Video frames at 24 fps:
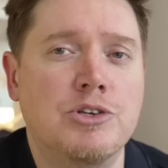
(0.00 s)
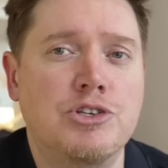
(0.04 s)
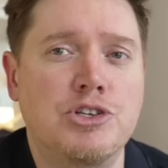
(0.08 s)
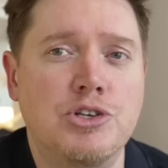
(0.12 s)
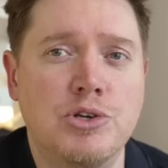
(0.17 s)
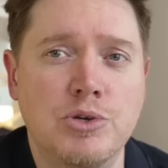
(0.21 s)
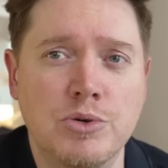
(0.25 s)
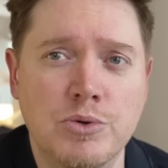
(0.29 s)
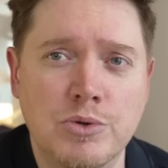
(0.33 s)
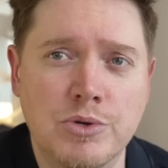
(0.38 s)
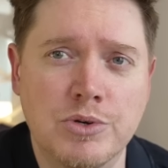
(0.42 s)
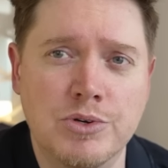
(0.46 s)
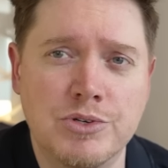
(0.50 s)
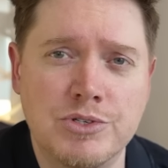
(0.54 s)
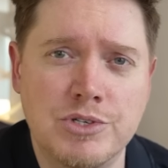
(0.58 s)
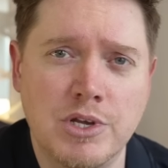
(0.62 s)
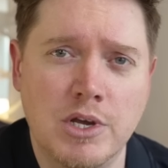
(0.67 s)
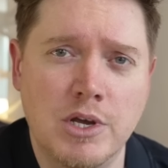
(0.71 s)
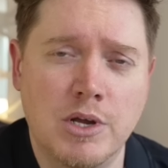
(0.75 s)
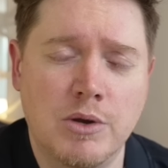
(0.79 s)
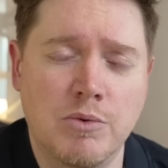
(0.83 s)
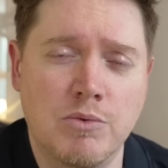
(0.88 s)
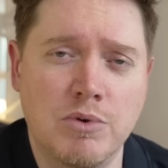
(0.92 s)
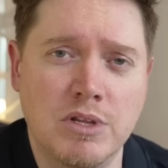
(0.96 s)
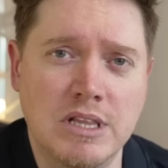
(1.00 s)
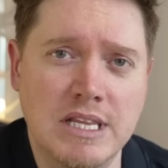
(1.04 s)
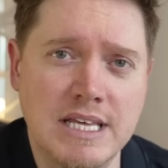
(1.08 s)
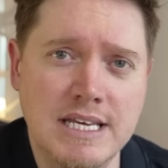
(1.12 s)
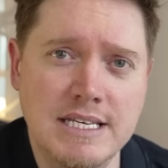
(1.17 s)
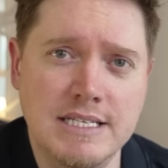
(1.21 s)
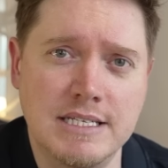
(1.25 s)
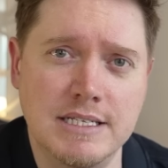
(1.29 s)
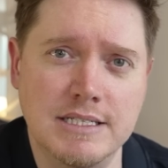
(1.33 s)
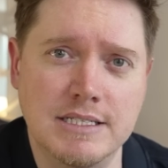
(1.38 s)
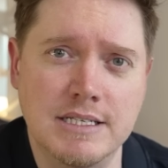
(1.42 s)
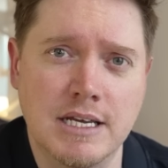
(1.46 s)
Tudor's
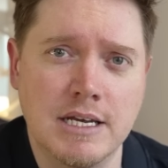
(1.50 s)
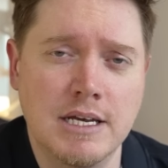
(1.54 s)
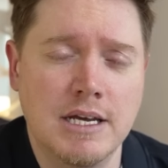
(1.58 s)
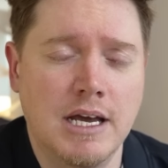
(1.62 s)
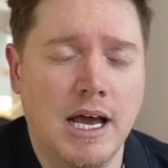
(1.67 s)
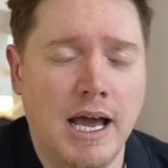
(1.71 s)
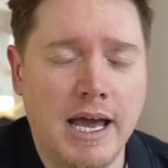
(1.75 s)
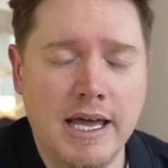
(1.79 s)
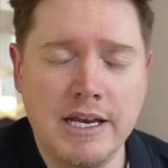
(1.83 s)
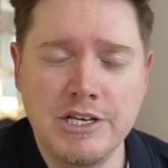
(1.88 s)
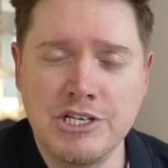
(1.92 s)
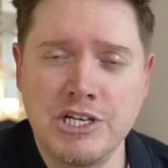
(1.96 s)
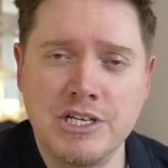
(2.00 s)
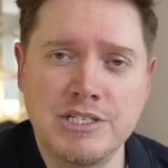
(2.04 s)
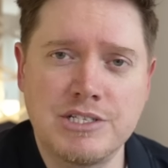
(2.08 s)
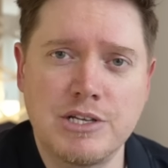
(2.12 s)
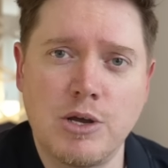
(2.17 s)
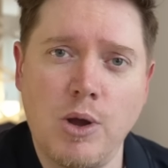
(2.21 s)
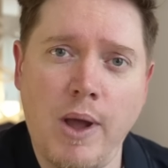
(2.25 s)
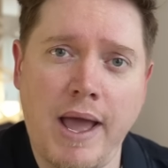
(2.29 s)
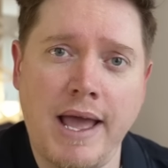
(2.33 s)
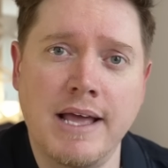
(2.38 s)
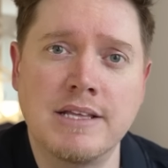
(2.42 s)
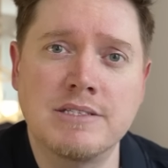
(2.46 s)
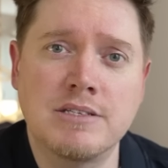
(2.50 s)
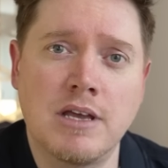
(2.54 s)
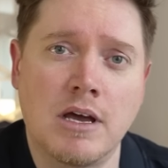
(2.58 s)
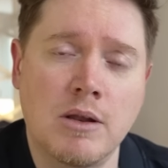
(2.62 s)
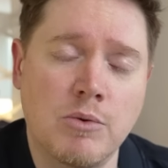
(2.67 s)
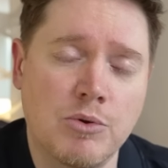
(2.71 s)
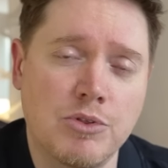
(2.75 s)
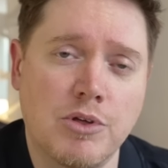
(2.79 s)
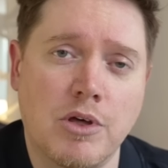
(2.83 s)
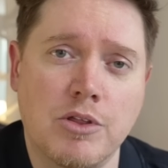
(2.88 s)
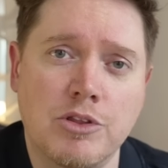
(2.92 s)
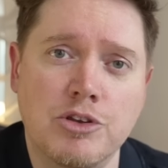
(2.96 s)
releases. I had a chance to go
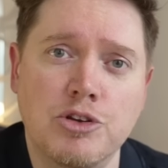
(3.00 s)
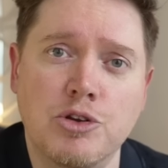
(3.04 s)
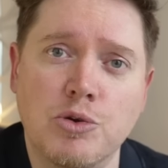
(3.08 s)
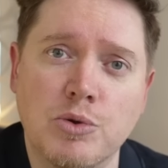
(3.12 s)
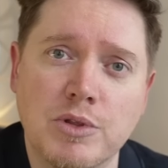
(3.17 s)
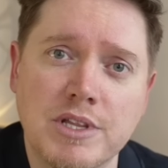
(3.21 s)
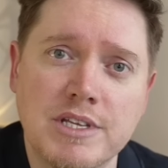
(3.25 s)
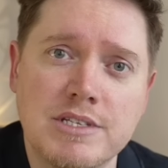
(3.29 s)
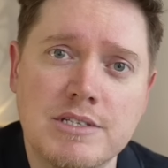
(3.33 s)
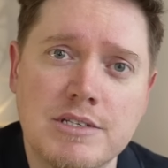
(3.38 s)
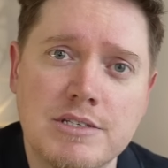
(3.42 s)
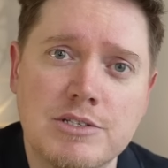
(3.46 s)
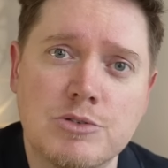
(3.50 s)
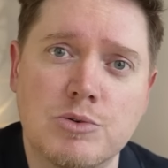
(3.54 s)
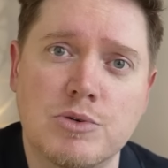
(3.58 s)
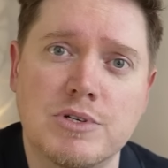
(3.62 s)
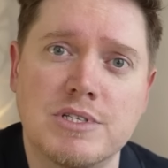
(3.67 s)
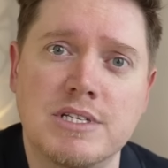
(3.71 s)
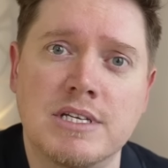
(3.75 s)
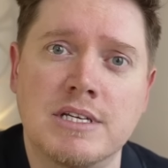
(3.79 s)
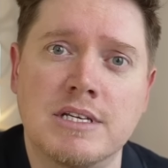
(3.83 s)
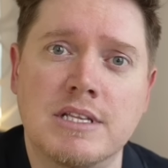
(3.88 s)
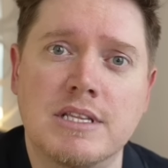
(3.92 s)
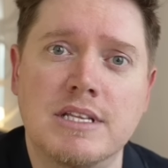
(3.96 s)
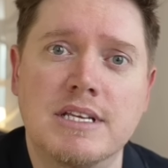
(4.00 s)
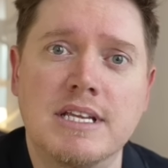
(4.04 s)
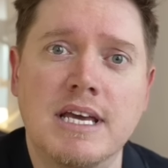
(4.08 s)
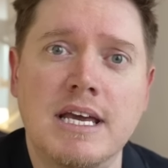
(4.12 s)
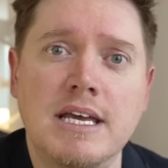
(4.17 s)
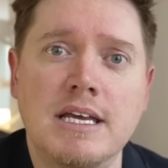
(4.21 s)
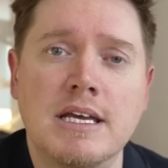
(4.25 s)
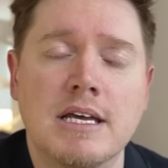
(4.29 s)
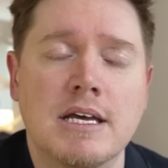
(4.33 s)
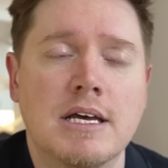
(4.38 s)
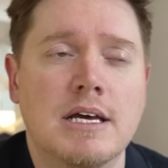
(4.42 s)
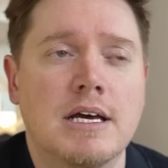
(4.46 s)
hands-on with all the new releases towards the end of the
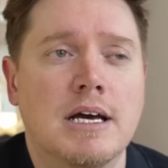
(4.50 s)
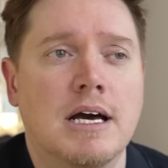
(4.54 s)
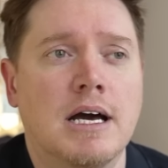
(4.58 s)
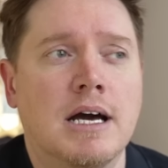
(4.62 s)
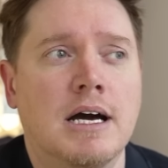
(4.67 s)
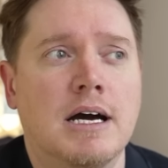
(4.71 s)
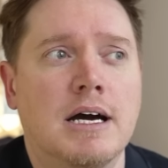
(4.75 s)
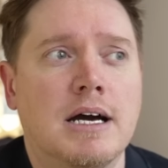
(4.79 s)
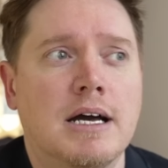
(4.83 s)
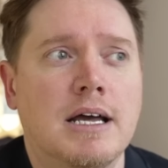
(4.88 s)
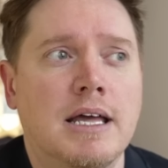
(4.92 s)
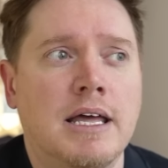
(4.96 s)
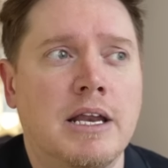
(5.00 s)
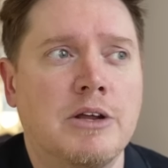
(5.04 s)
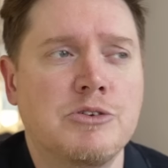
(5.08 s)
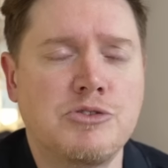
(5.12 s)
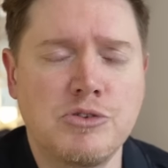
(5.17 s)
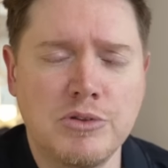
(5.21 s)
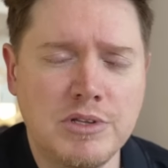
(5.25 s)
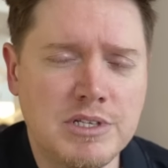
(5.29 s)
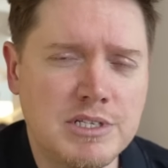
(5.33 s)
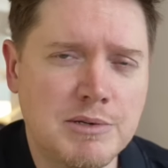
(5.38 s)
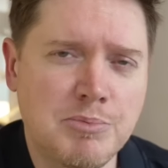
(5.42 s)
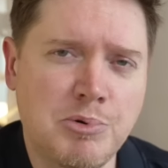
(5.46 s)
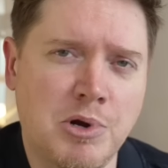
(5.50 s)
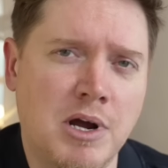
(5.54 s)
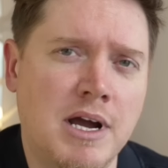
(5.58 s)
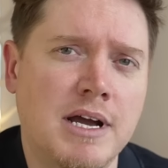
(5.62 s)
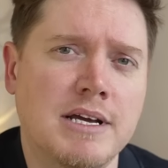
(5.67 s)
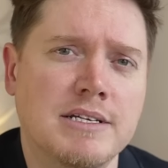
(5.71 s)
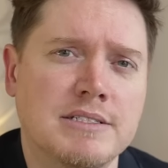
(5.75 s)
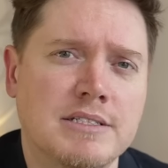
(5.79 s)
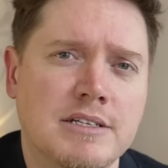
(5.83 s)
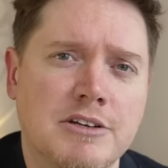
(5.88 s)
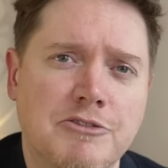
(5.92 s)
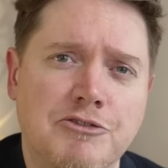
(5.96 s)
day, and I was really
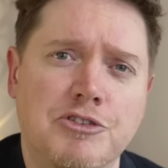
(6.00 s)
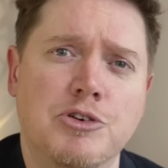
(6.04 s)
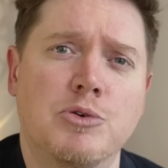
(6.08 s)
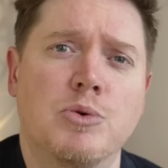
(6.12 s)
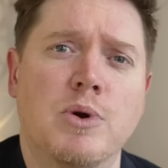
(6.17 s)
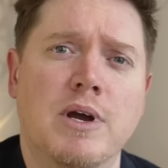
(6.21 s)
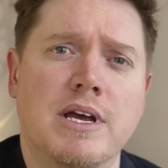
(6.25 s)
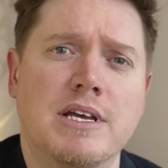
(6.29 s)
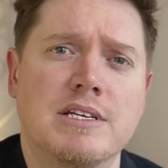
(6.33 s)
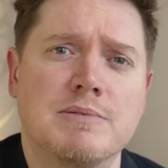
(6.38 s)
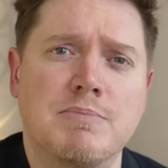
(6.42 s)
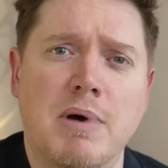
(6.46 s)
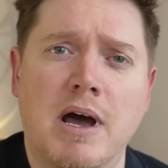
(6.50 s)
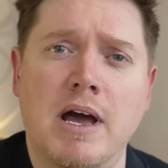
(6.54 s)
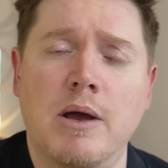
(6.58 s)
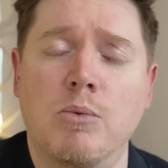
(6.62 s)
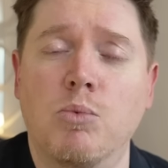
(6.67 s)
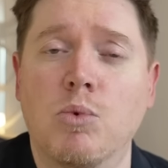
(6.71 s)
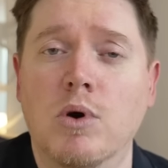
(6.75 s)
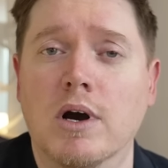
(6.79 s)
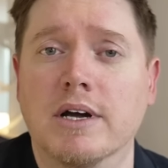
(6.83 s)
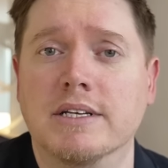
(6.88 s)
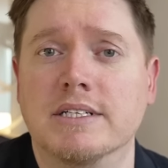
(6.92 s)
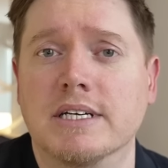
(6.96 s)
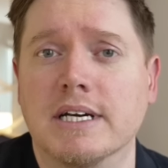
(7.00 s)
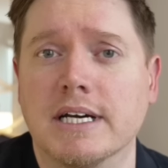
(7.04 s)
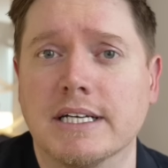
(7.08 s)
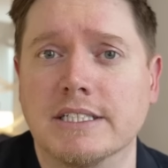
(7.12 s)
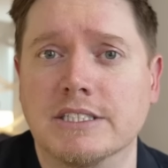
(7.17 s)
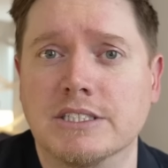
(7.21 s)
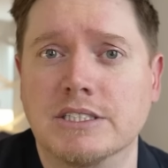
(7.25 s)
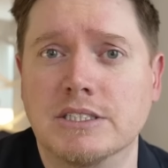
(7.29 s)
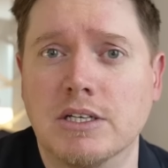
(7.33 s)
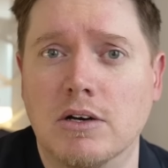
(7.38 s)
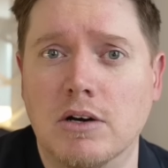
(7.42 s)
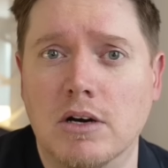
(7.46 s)
surprised in a few ways by what I
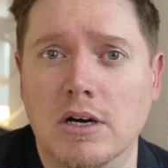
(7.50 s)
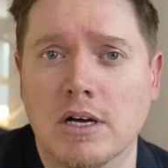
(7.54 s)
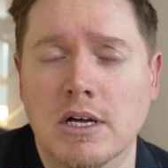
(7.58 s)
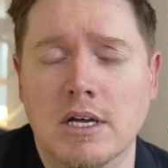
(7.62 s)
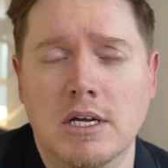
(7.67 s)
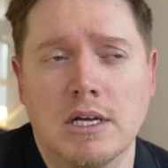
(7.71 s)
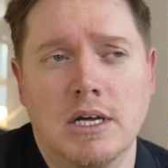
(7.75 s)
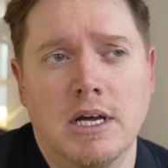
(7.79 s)
saw.